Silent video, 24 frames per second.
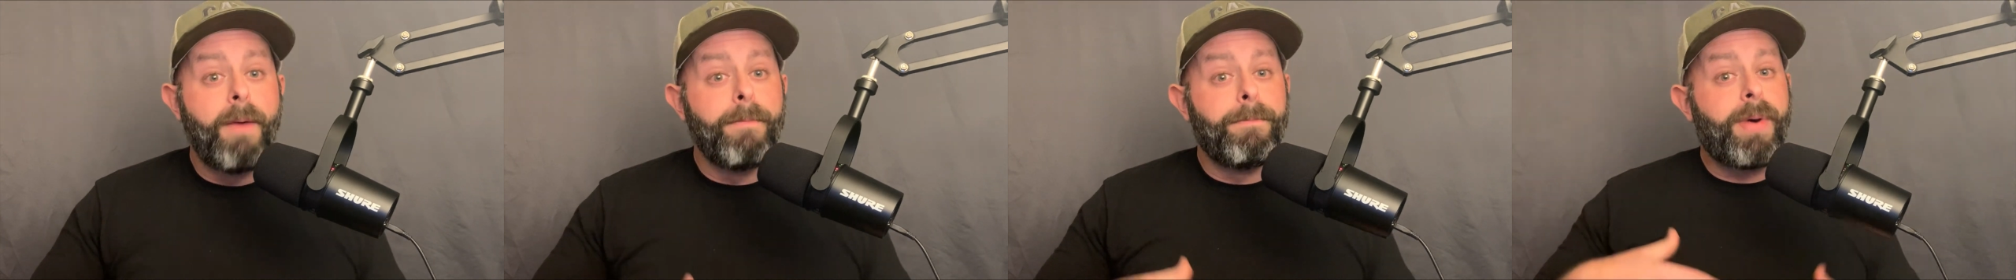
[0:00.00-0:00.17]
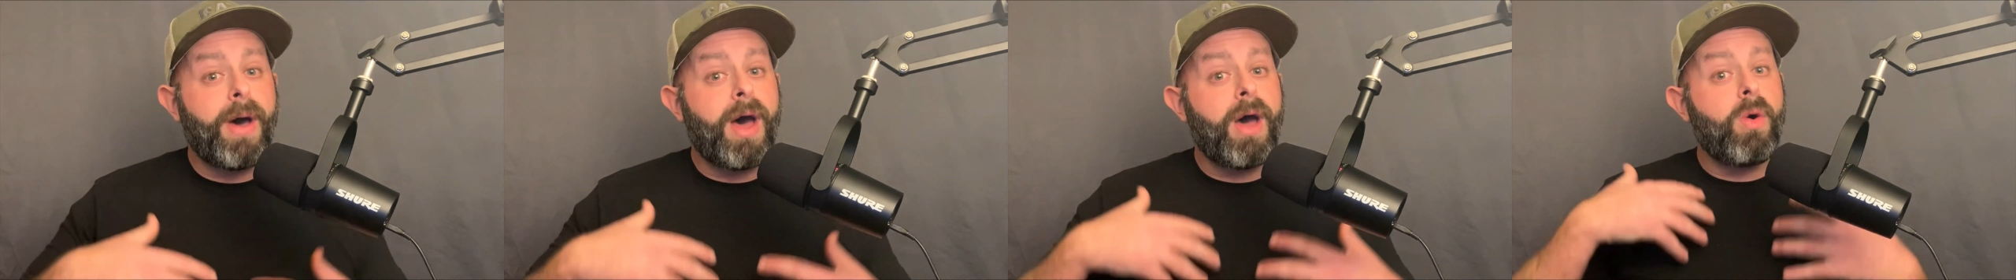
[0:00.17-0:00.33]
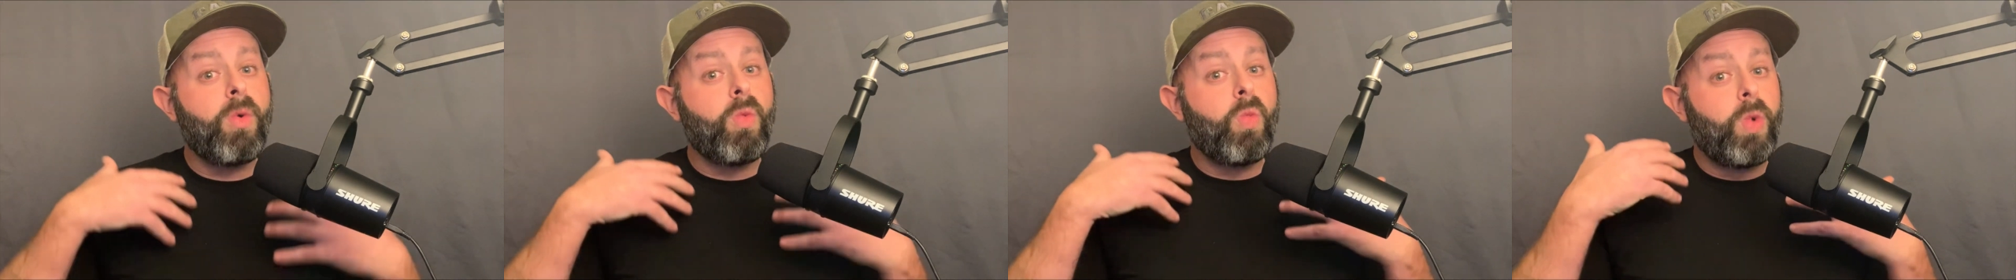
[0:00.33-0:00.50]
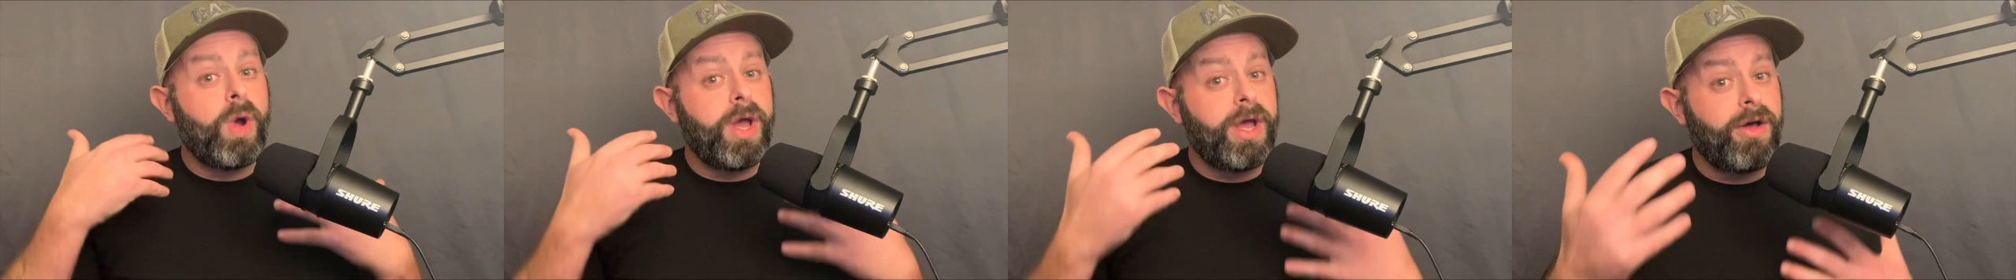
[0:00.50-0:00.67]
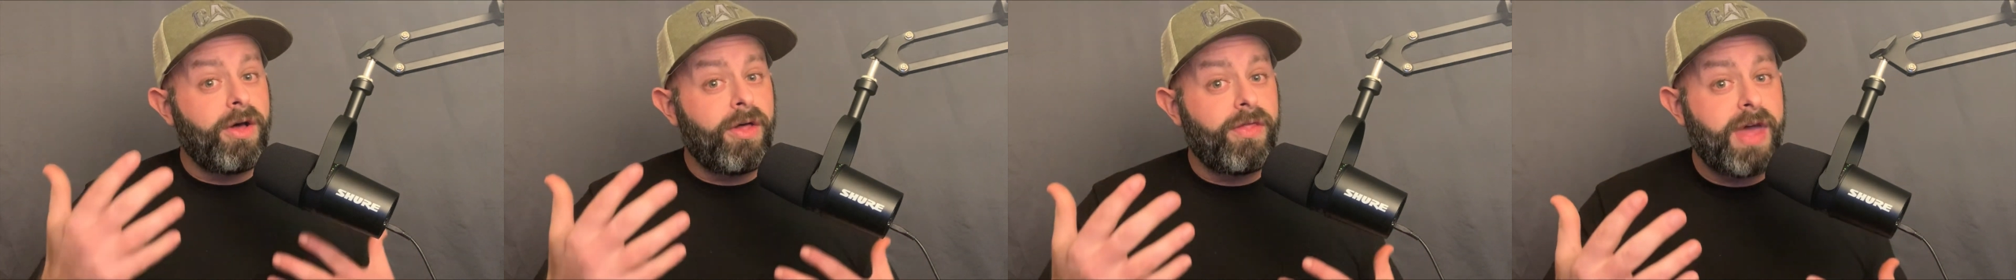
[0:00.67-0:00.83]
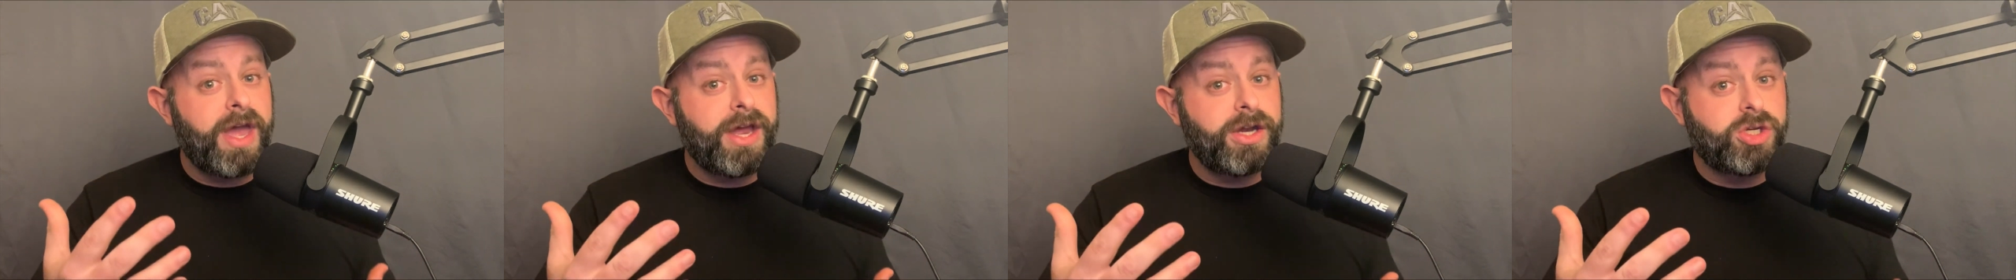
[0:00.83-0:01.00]
But
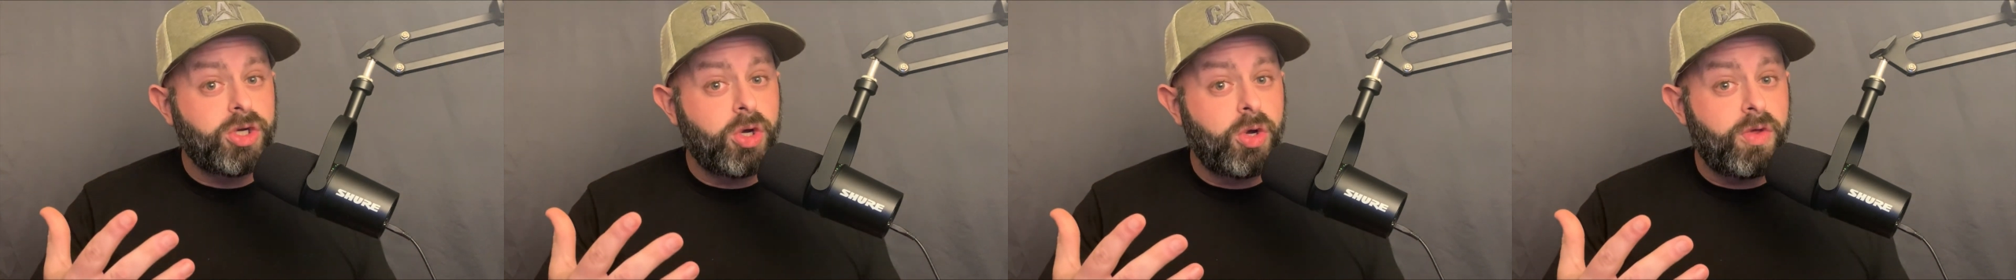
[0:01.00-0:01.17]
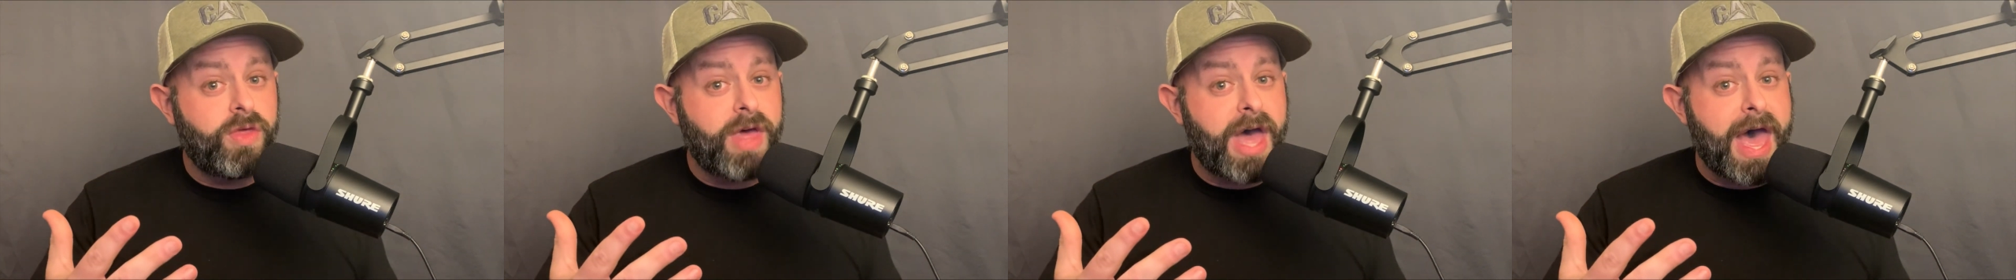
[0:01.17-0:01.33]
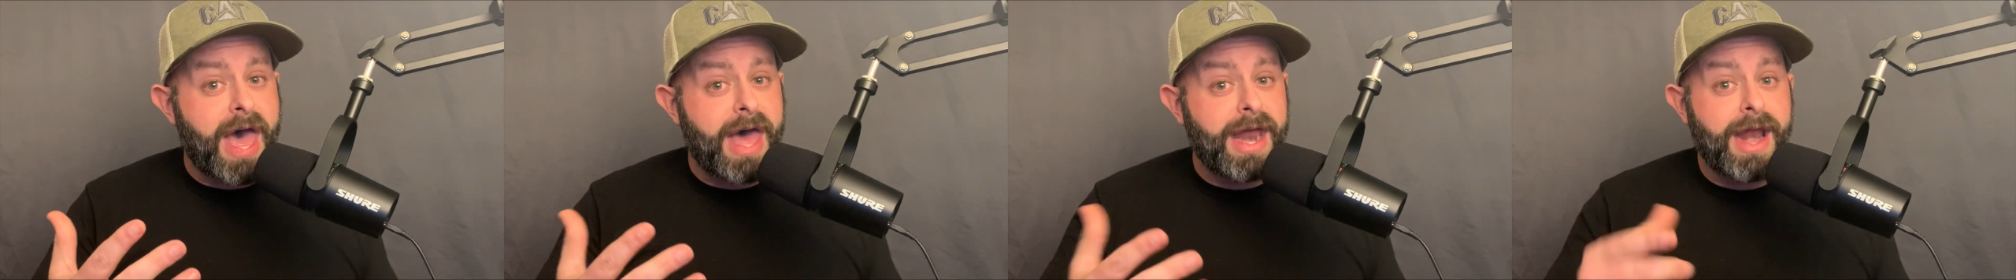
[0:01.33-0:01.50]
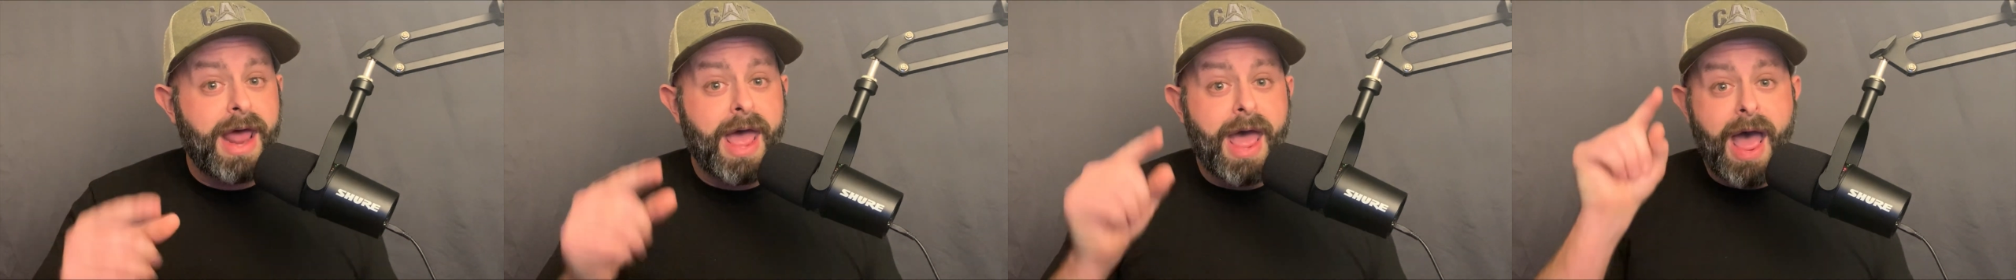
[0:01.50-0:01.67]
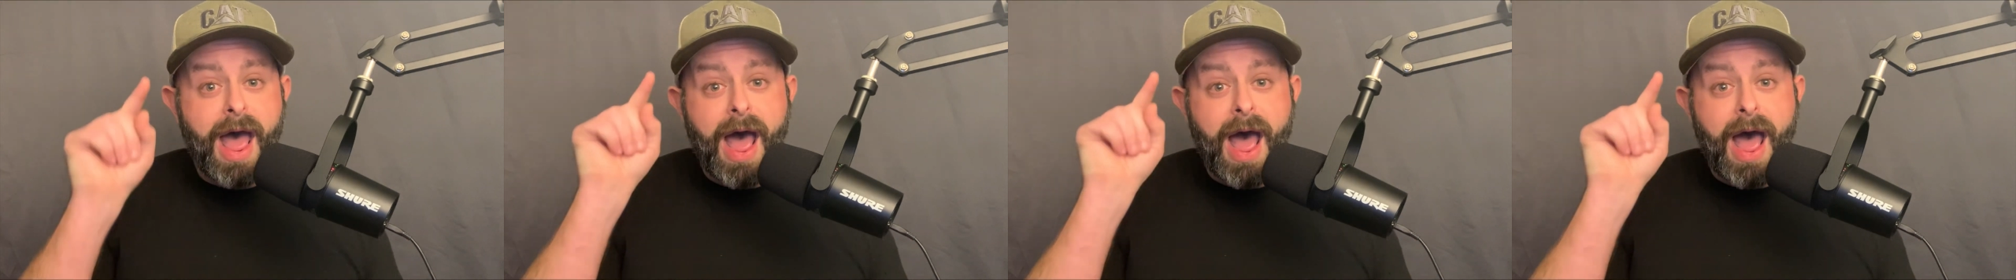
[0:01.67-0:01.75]
will they do that?